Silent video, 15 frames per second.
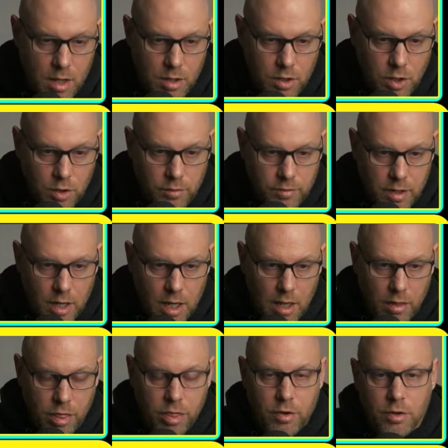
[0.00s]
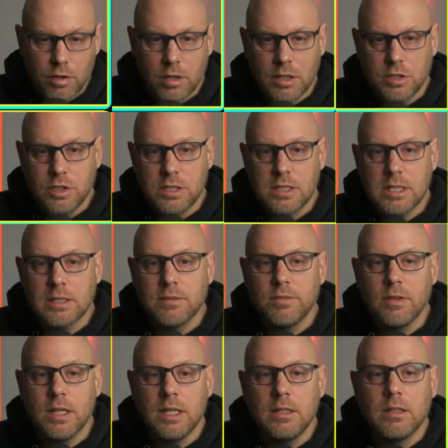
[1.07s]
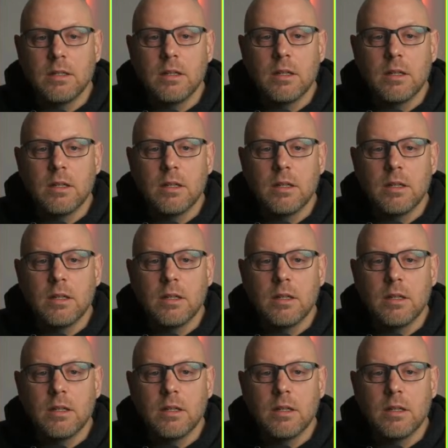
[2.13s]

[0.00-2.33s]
You've got 3rd Logistics Fleet.